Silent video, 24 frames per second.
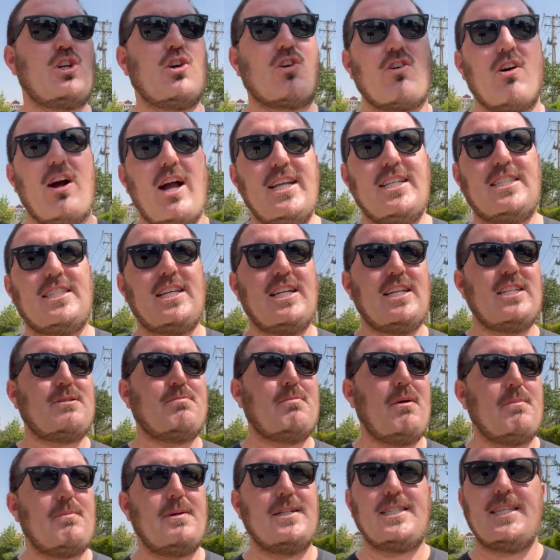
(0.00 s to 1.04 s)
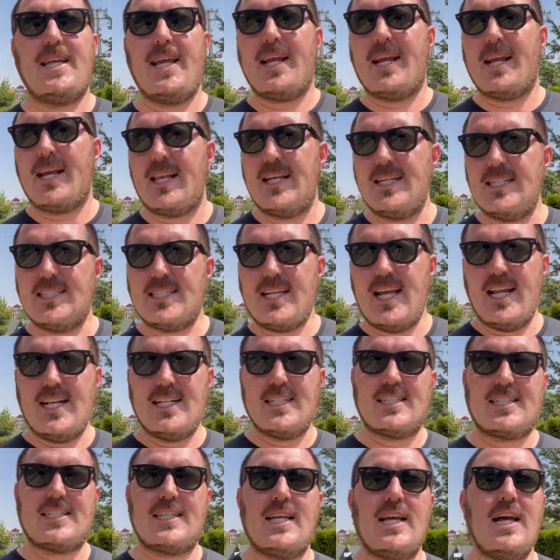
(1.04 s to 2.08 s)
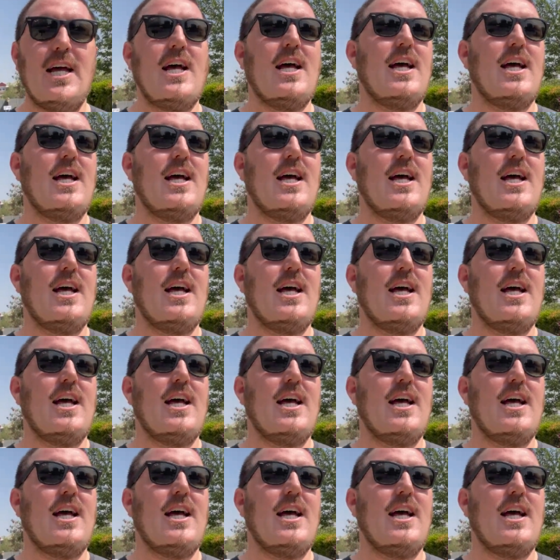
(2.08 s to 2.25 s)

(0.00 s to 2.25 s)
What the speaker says: crisis, but particularly since